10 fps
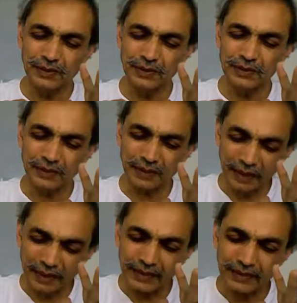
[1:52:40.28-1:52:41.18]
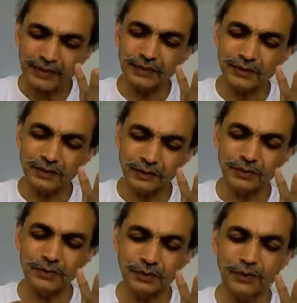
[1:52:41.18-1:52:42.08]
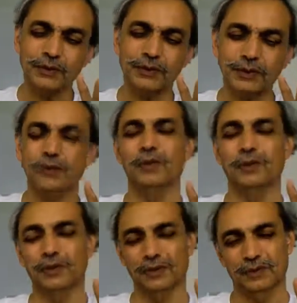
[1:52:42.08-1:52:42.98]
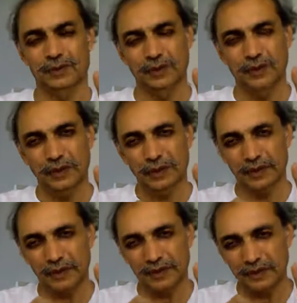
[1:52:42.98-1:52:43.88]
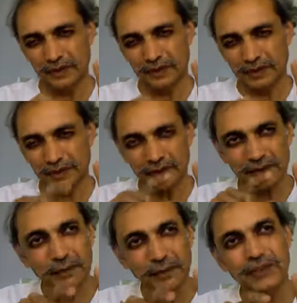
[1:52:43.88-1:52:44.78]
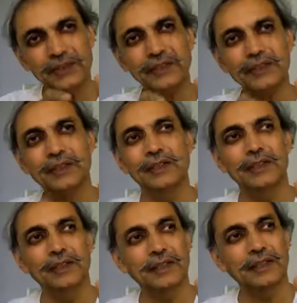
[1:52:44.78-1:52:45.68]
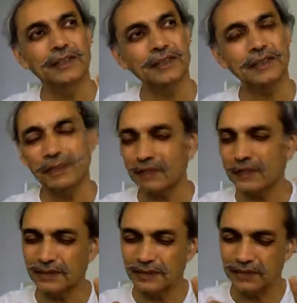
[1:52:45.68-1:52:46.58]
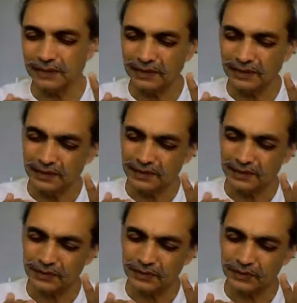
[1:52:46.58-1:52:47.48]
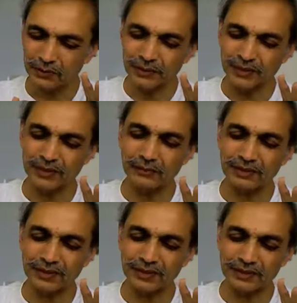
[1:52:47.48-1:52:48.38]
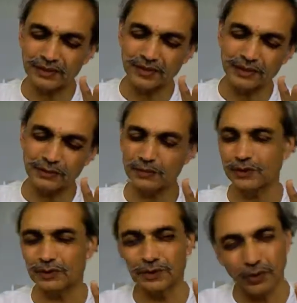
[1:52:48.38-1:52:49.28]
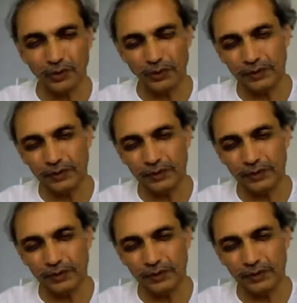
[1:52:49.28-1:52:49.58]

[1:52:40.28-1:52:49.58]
that I do not know. And the other person can certainly show me something that I do not know.